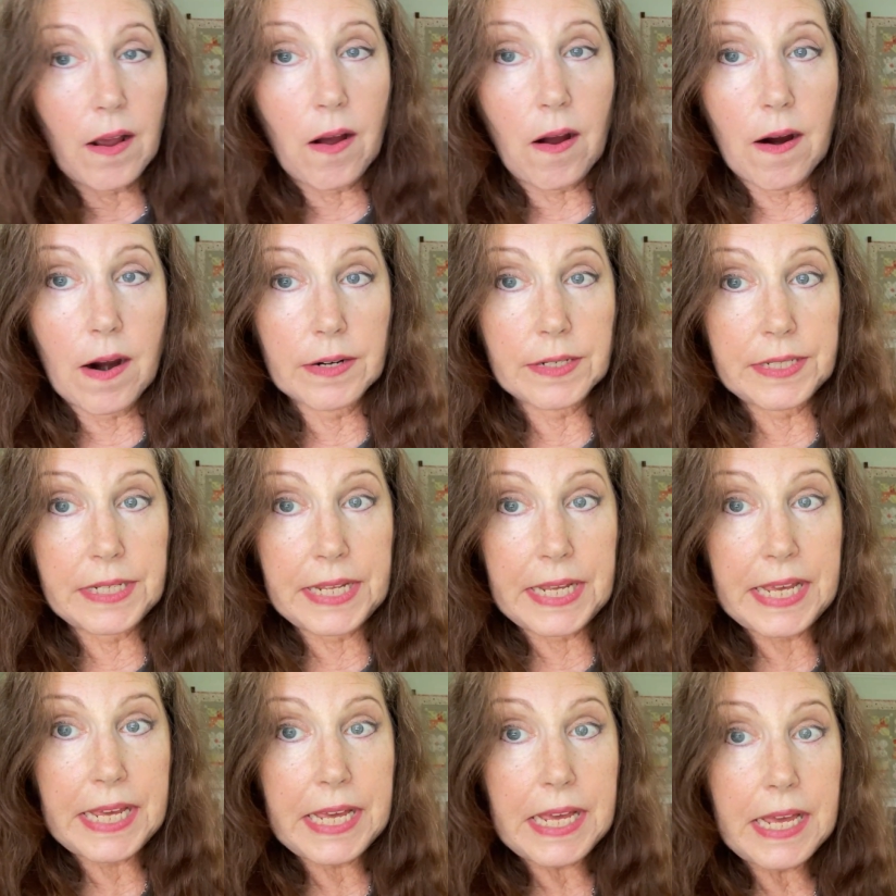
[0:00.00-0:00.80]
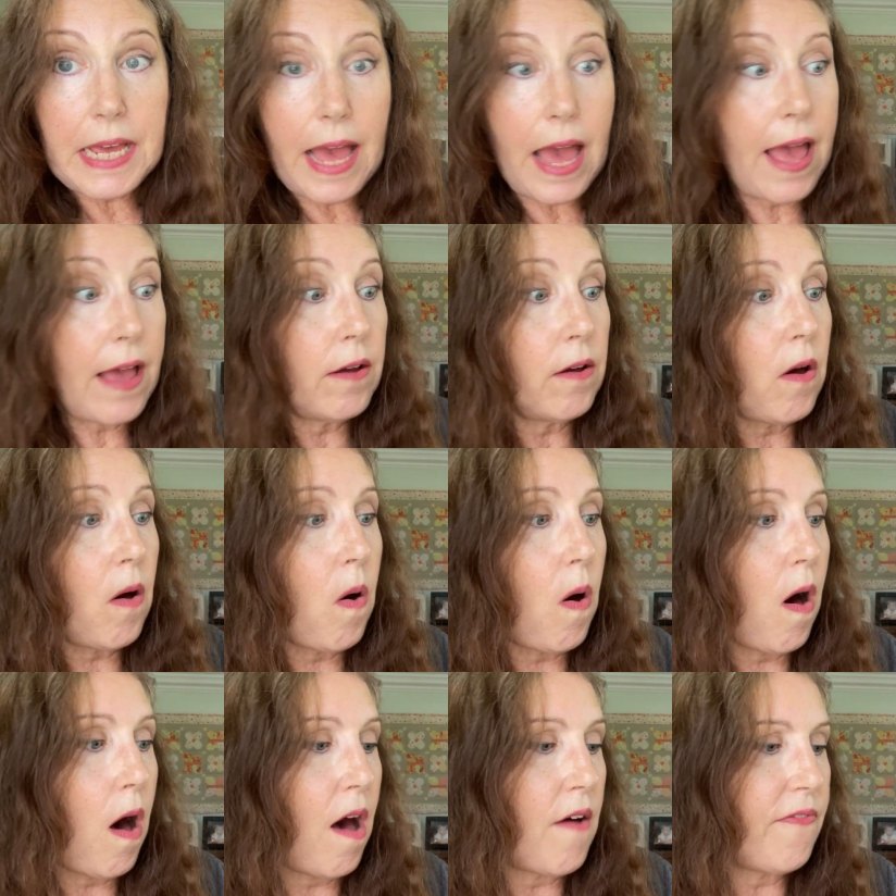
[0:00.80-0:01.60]
our tea and
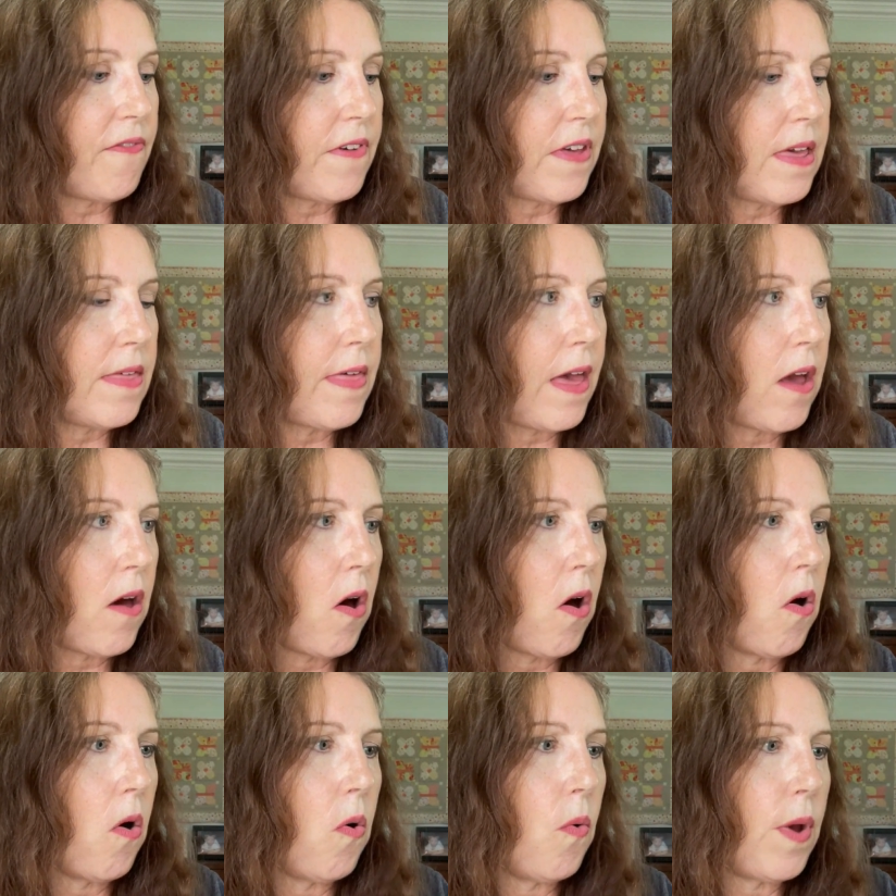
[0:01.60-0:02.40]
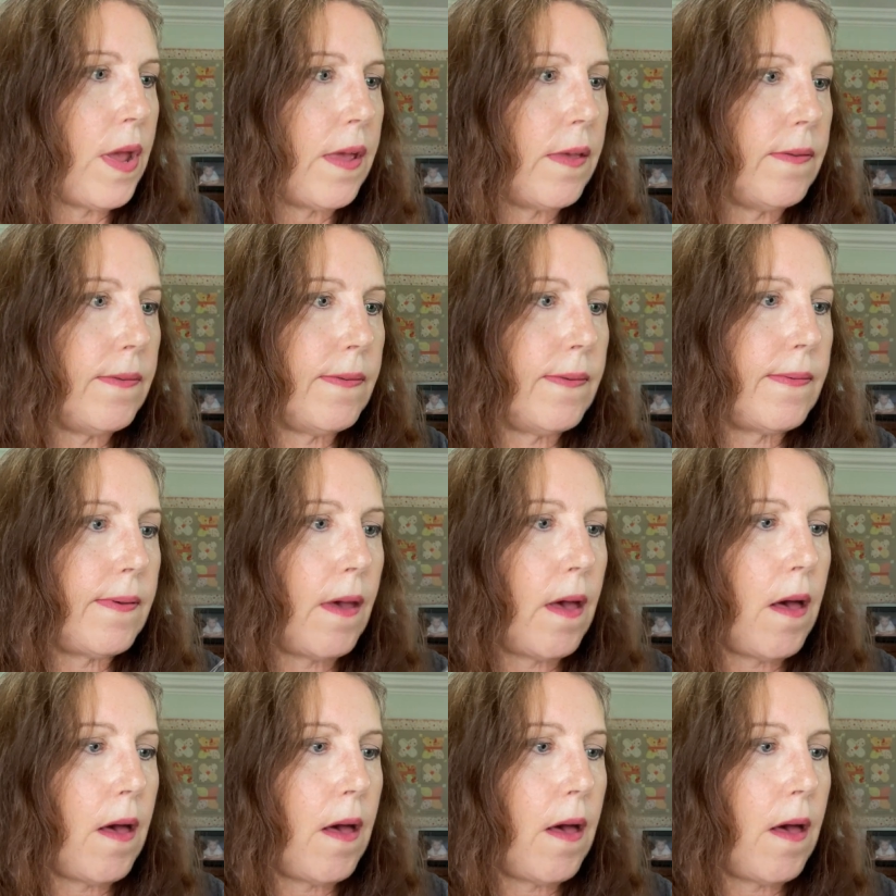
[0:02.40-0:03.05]
coffee. They always